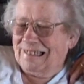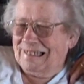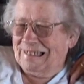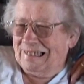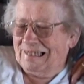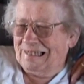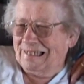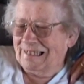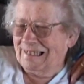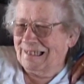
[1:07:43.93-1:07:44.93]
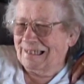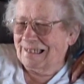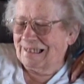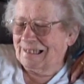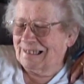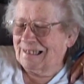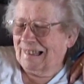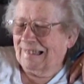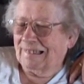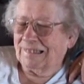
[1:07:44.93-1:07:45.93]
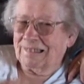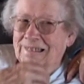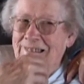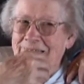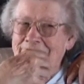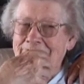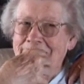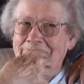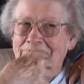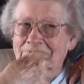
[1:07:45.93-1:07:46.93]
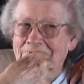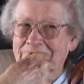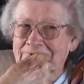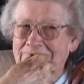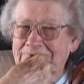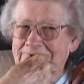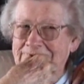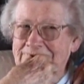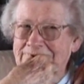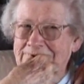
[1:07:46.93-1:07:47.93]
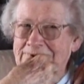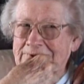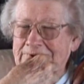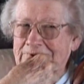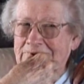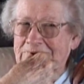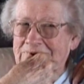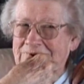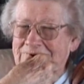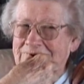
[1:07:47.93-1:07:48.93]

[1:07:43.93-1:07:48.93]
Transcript: oh, did you ever go to school after high school, or was it?